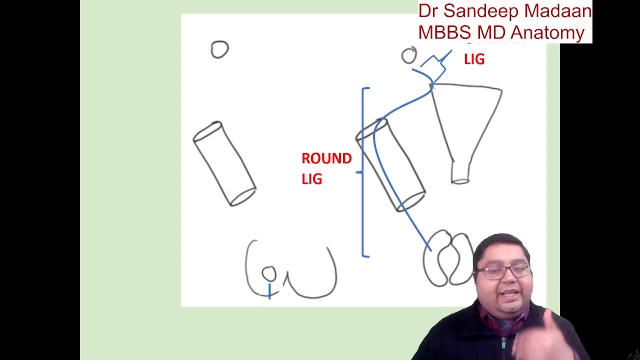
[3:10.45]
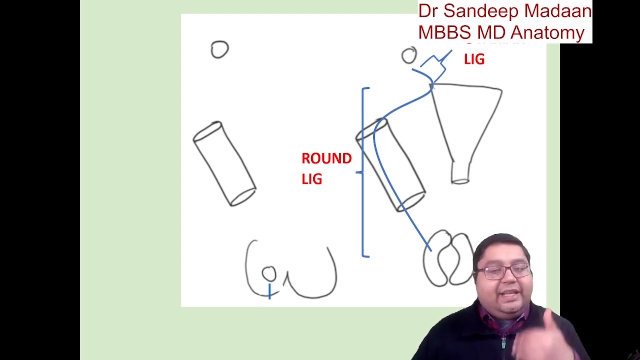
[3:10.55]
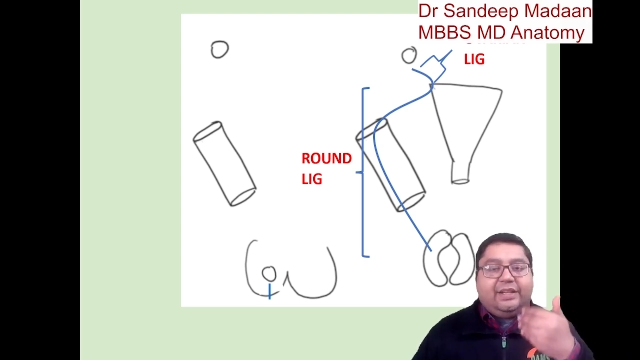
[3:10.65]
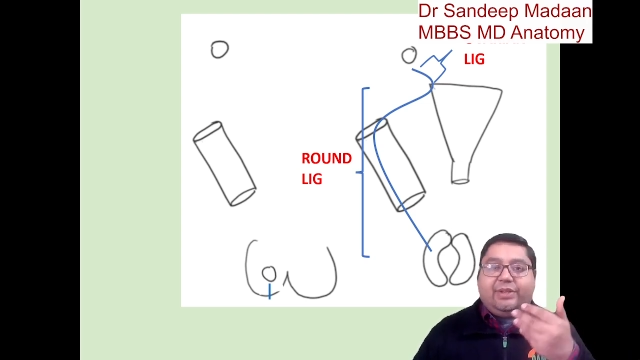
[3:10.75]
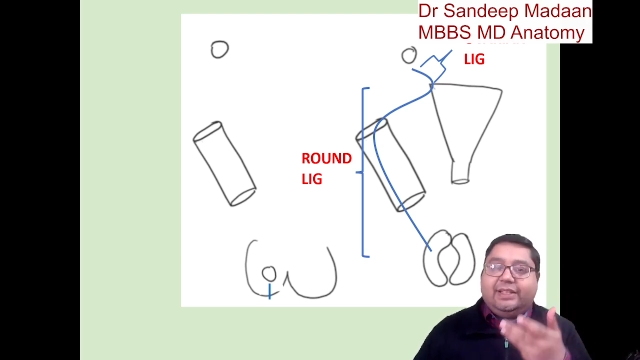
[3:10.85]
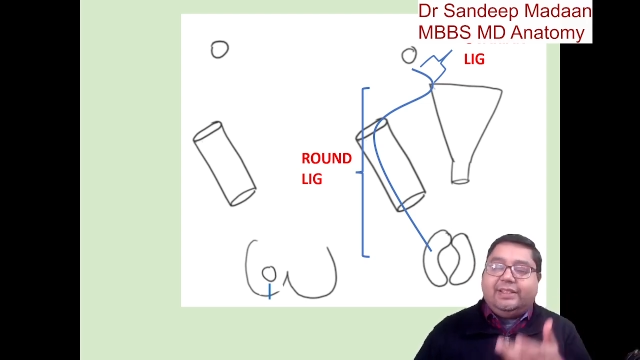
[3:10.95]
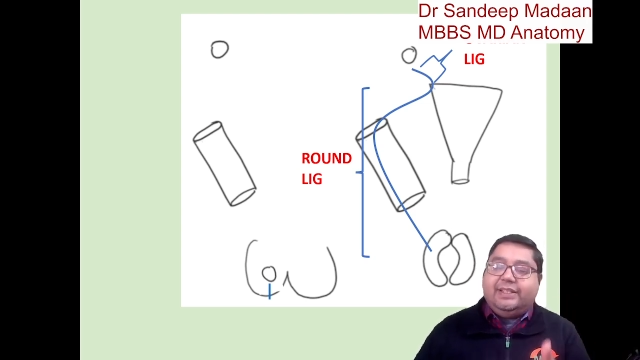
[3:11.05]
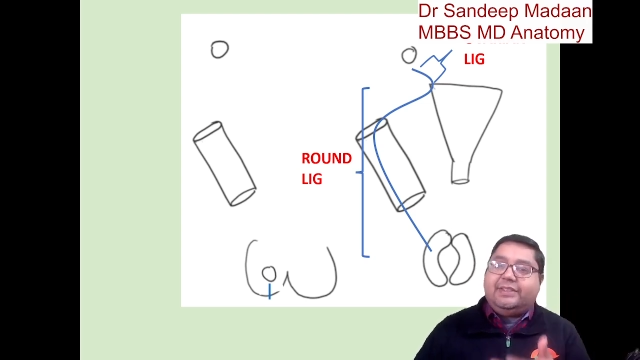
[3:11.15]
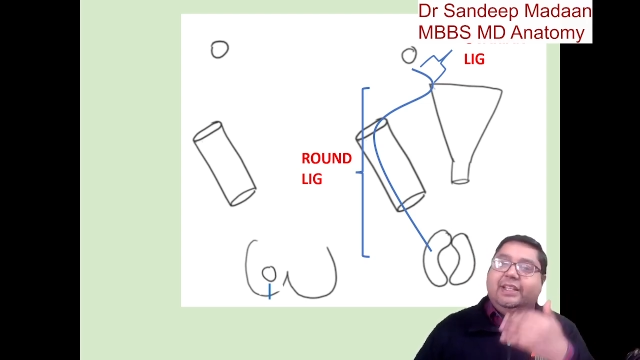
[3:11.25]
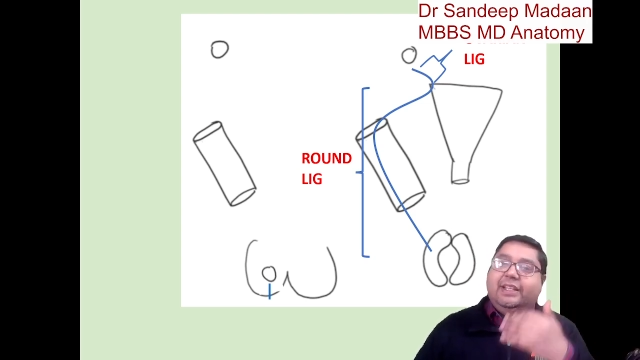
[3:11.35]
and via
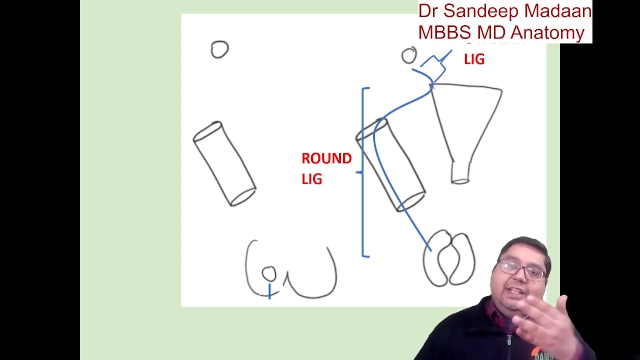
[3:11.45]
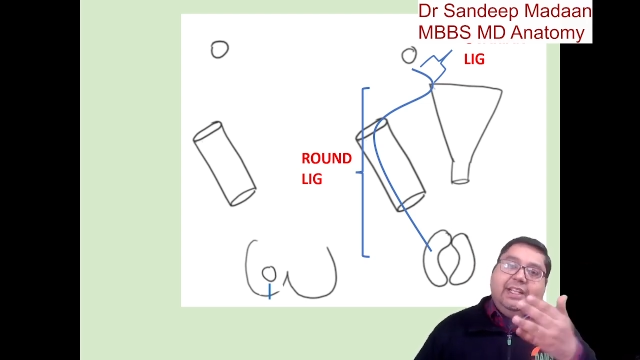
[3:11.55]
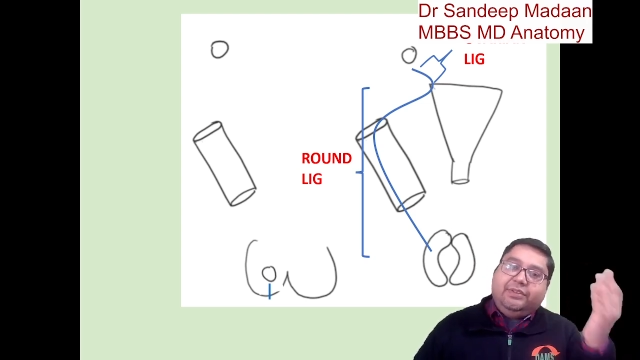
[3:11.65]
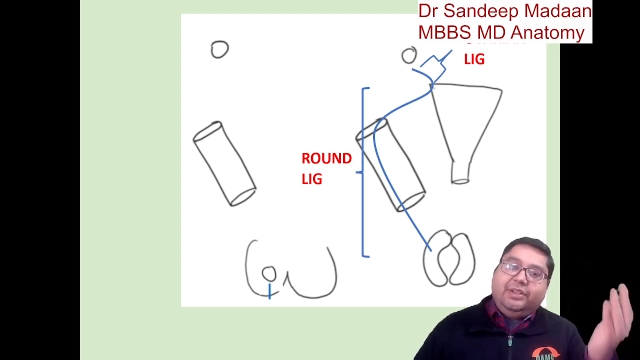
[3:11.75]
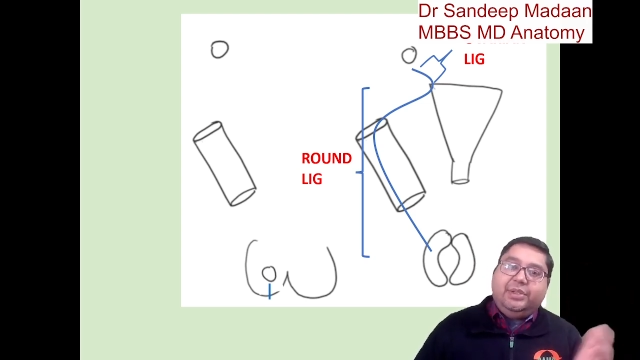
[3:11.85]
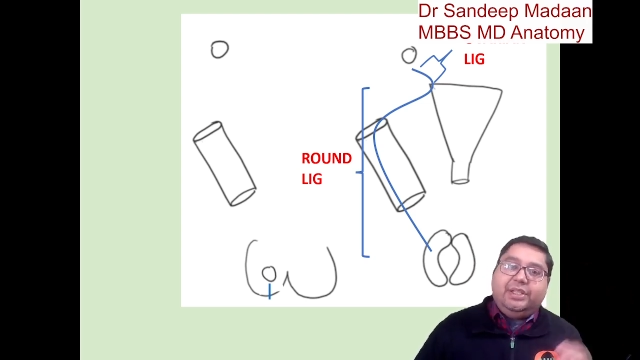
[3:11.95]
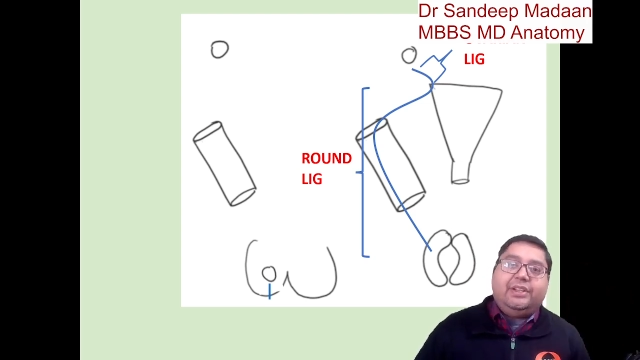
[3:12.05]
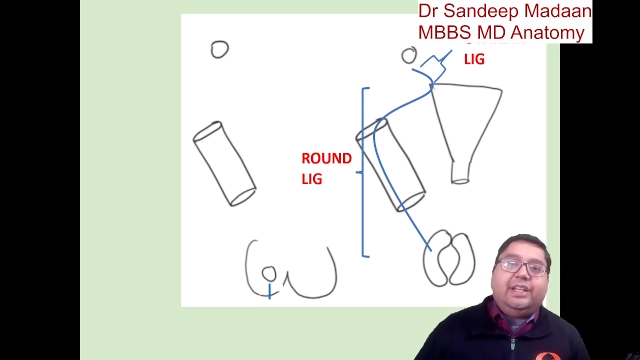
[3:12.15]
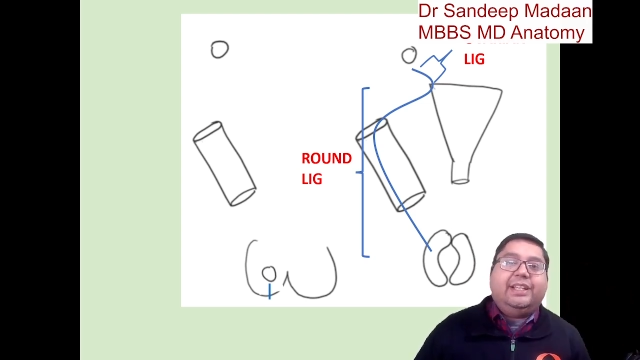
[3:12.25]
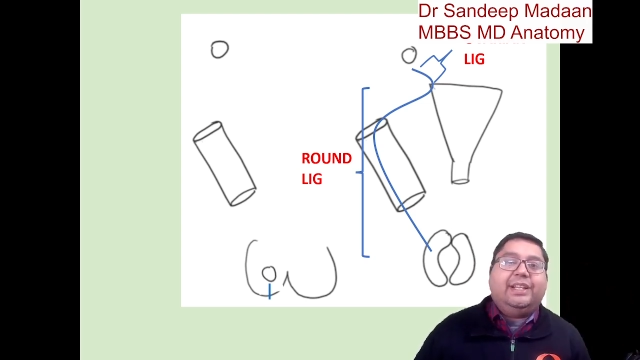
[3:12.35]
this, it will be
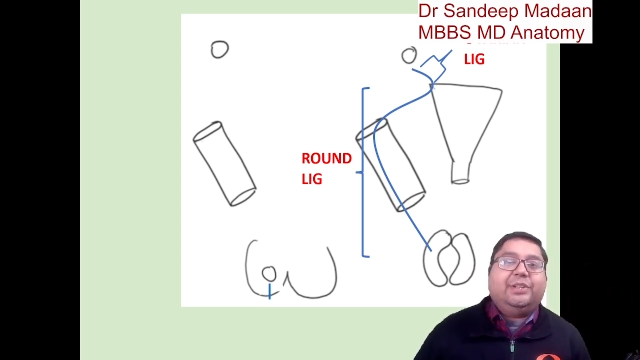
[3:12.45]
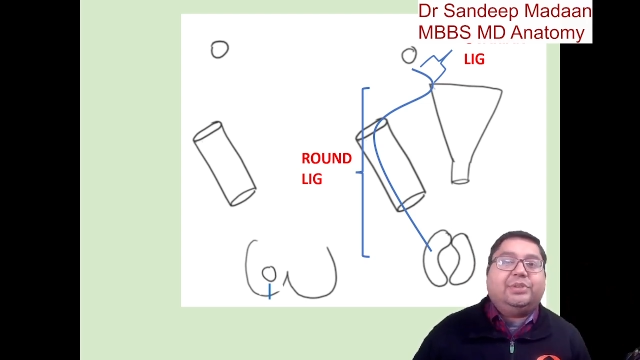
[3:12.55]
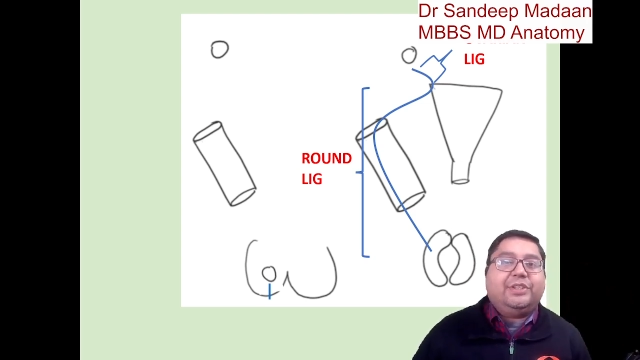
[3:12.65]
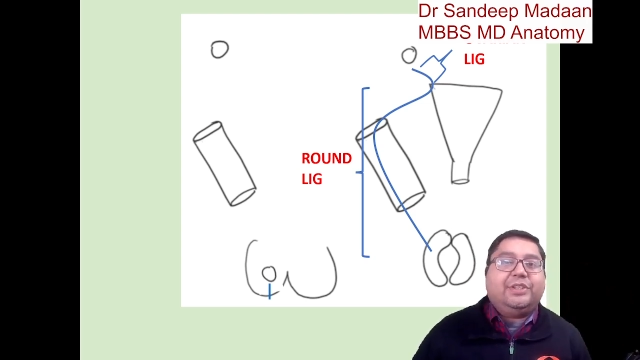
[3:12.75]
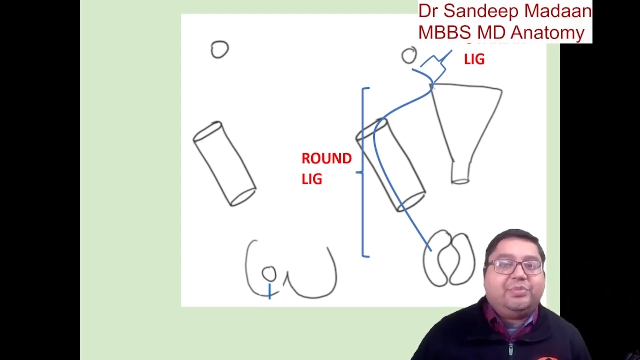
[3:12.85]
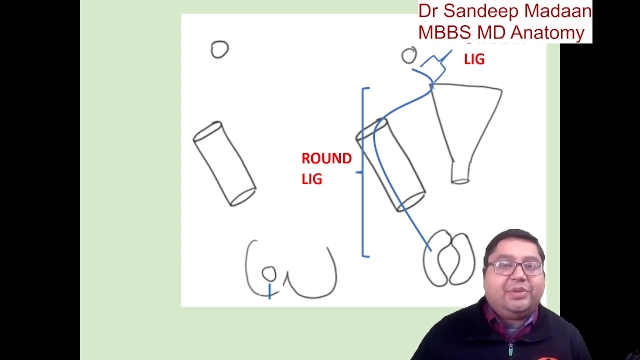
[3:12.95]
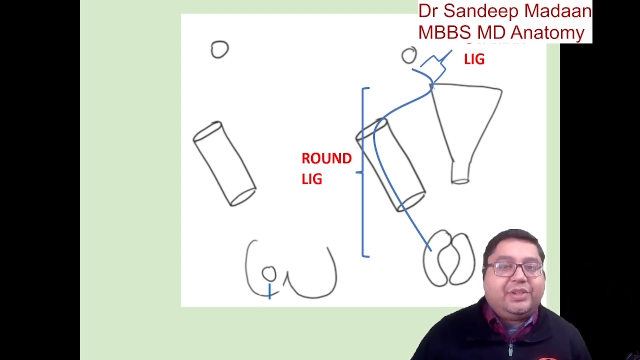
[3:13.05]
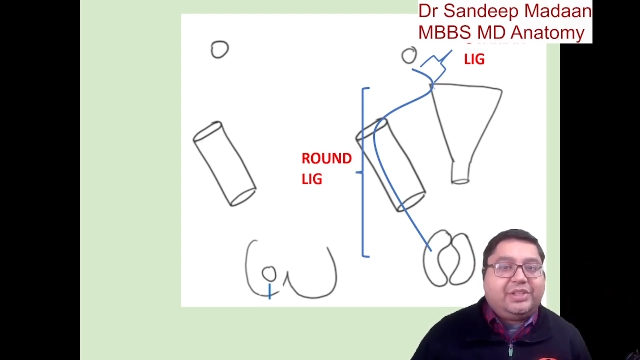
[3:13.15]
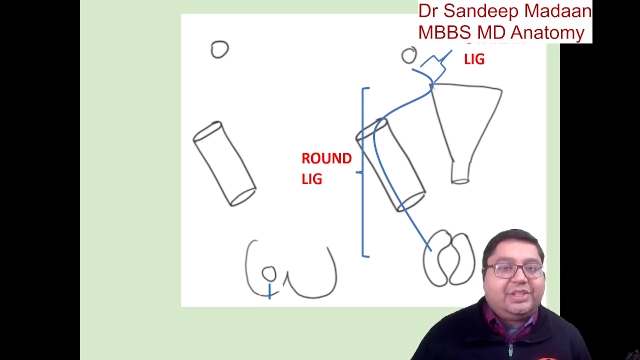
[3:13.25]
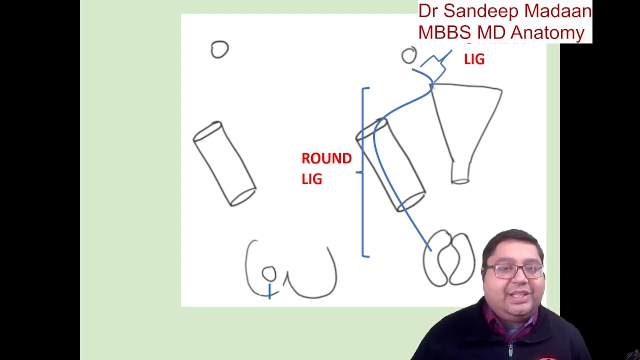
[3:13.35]
draining into the
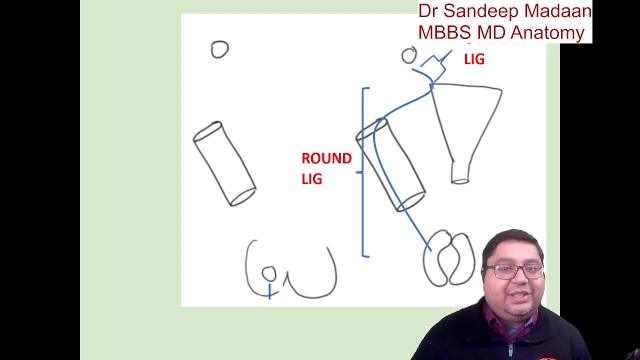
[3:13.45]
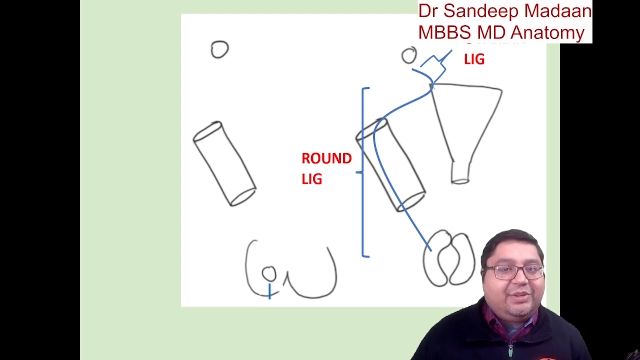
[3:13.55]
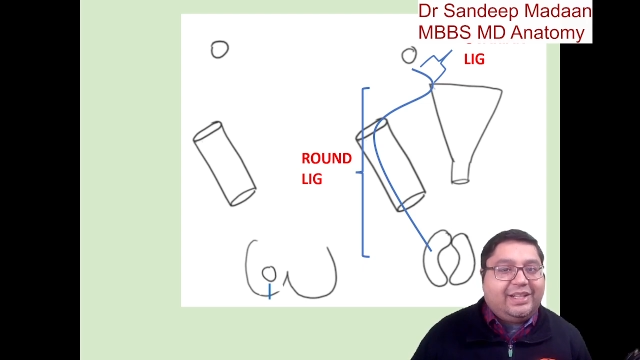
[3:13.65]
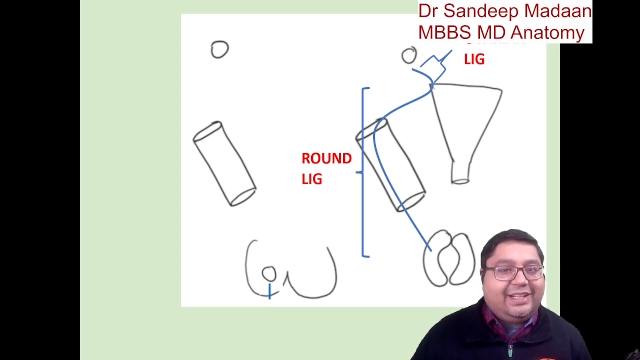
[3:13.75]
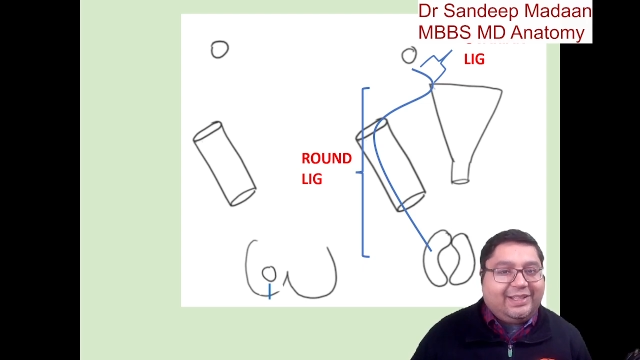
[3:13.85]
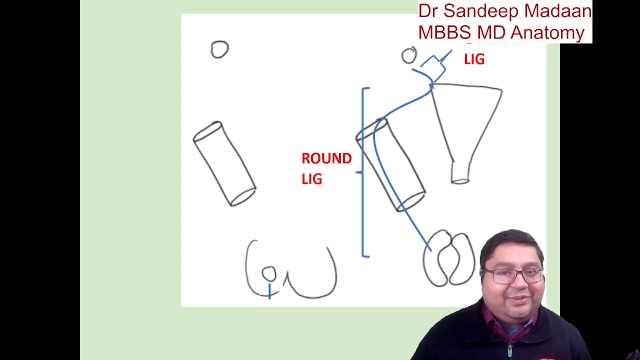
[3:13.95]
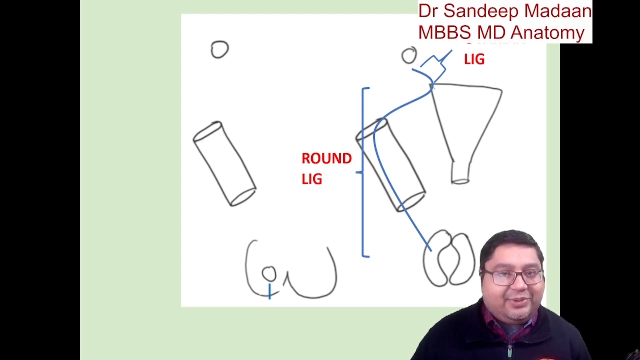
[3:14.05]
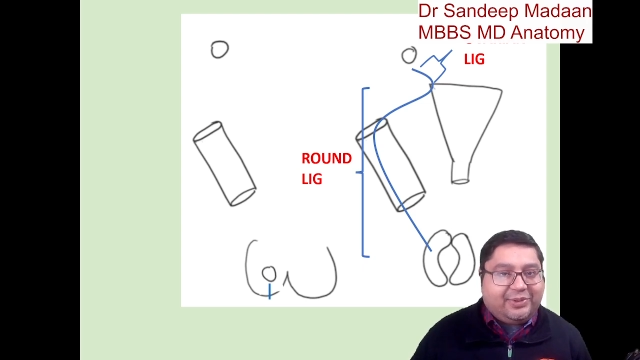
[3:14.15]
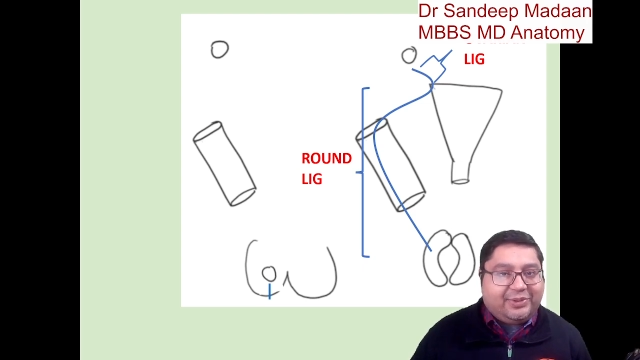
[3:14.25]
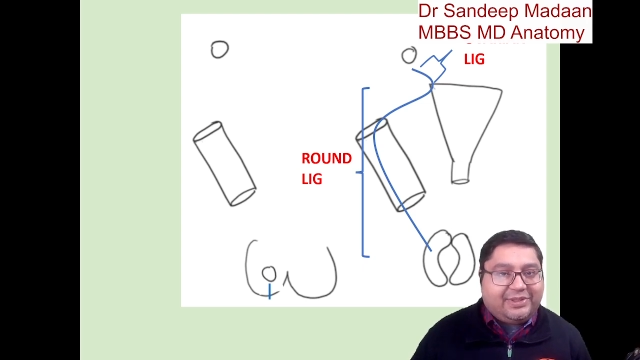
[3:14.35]
superficial inguinal lymph
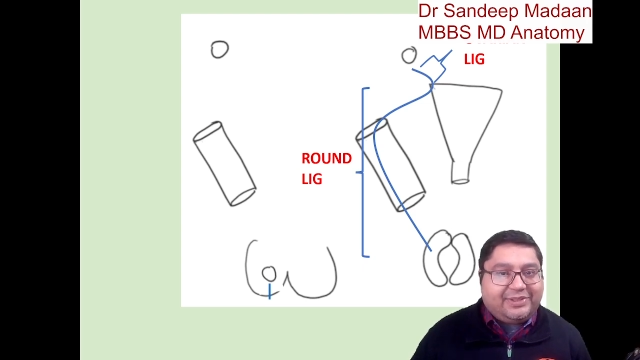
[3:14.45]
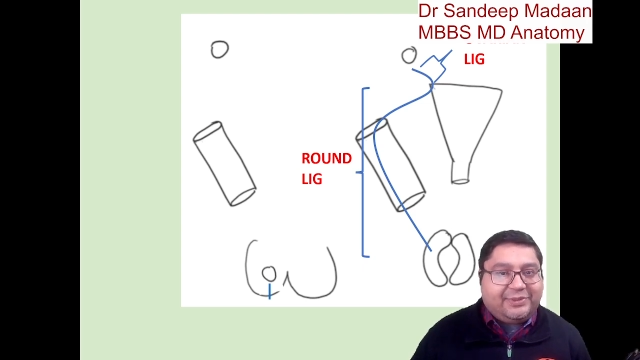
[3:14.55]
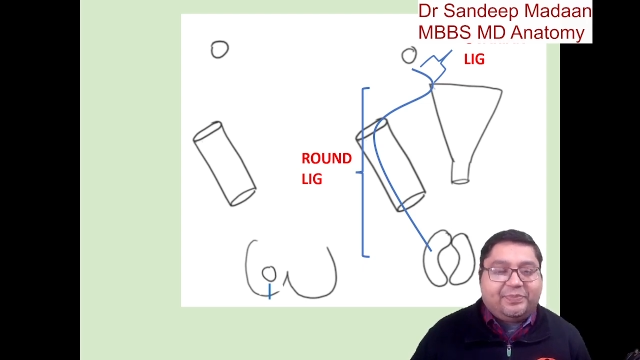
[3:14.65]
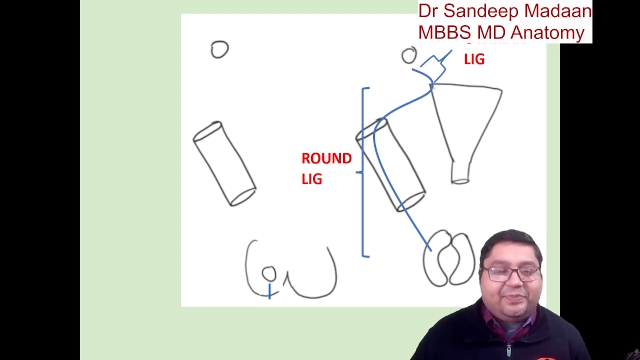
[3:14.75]
nodes.